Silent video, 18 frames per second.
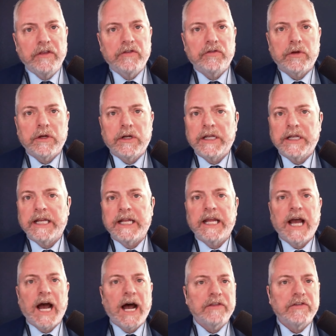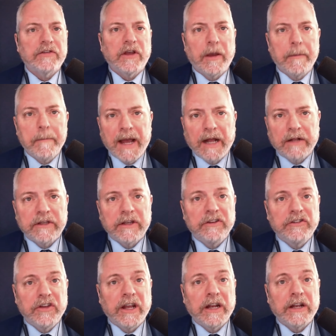Israel in Gaza amount
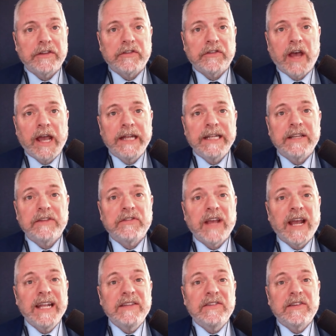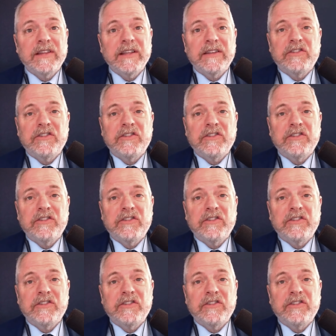to genocide decides to